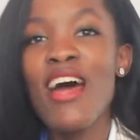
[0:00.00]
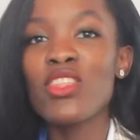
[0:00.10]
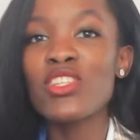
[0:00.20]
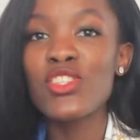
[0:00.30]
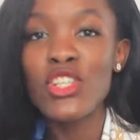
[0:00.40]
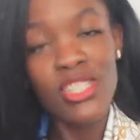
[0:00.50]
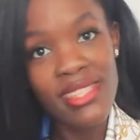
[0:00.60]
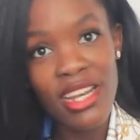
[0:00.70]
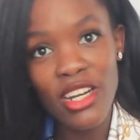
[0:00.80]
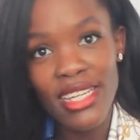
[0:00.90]
The
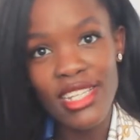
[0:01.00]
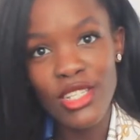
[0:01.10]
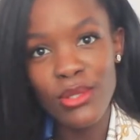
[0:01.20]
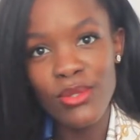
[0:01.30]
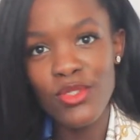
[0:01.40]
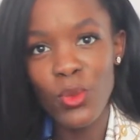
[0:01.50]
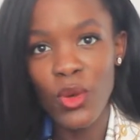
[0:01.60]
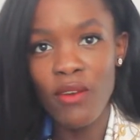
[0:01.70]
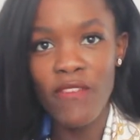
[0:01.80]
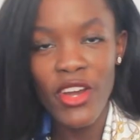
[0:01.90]
skirts that he used
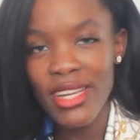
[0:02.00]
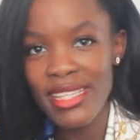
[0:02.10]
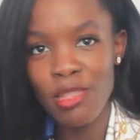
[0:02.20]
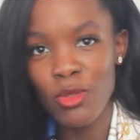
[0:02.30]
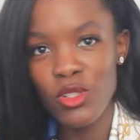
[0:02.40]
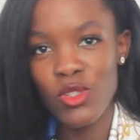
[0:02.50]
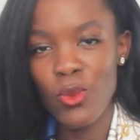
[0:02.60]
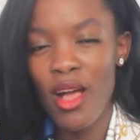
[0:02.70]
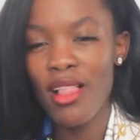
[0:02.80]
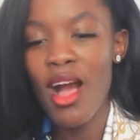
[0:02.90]
were very accessible as
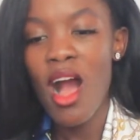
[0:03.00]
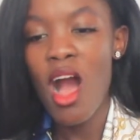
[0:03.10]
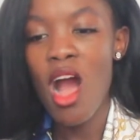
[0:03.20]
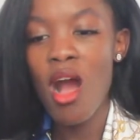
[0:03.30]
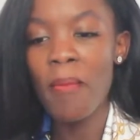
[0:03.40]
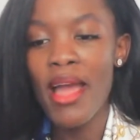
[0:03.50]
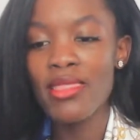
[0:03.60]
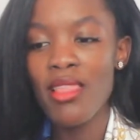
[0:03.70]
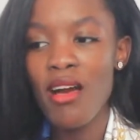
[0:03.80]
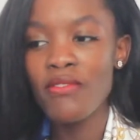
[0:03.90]
well. I
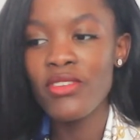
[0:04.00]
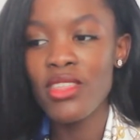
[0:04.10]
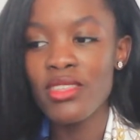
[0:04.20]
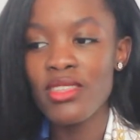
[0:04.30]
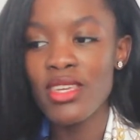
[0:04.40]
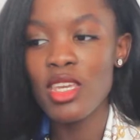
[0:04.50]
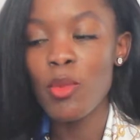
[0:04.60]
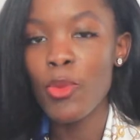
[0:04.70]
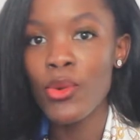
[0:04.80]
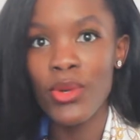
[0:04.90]
loved
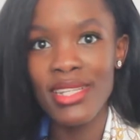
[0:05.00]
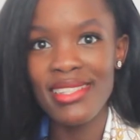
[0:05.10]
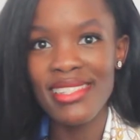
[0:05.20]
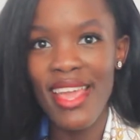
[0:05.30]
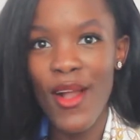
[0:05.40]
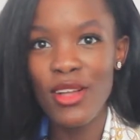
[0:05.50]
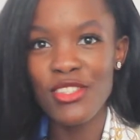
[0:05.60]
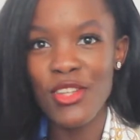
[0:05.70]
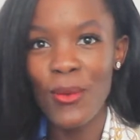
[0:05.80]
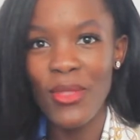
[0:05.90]
the prints and
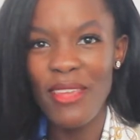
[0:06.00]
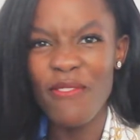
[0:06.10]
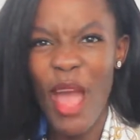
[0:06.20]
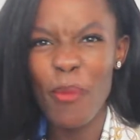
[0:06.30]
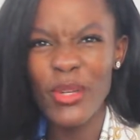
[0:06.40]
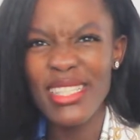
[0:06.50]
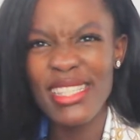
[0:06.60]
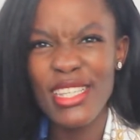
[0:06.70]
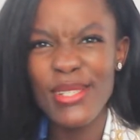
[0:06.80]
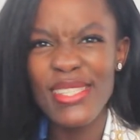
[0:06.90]
also the
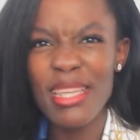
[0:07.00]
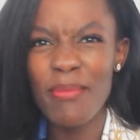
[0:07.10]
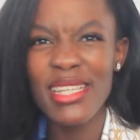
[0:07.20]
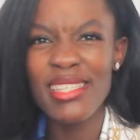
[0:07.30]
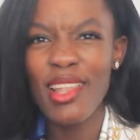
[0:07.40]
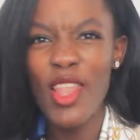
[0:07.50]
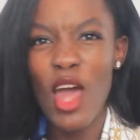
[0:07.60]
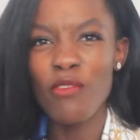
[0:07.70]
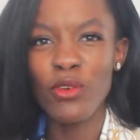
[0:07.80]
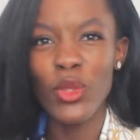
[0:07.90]
fabrics he used. He mixed a
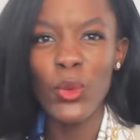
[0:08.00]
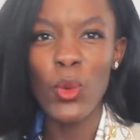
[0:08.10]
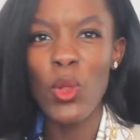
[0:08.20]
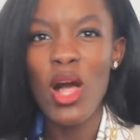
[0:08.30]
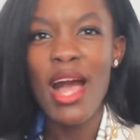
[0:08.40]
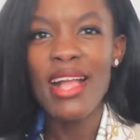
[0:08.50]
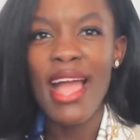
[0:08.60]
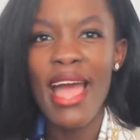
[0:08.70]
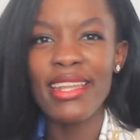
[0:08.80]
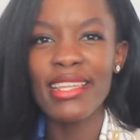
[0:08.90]
lot of really cool
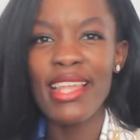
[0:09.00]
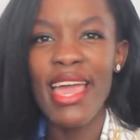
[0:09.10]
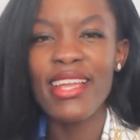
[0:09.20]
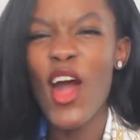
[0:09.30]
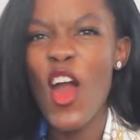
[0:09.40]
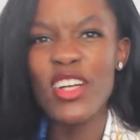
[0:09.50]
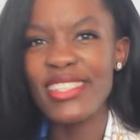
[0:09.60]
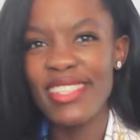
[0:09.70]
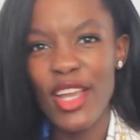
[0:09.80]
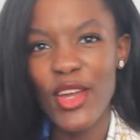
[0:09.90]
kind of like
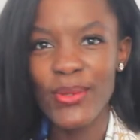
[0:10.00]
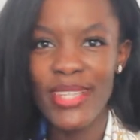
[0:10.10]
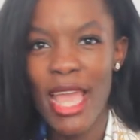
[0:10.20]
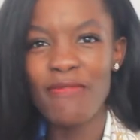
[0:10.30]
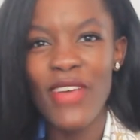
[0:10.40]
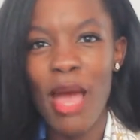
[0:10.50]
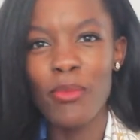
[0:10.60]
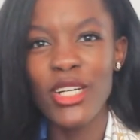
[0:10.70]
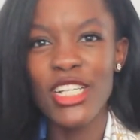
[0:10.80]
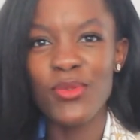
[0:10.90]
Art Deco type
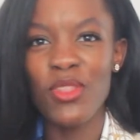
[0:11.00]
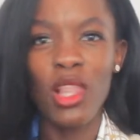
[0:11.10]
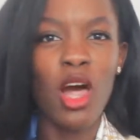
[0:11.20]
fabrics with a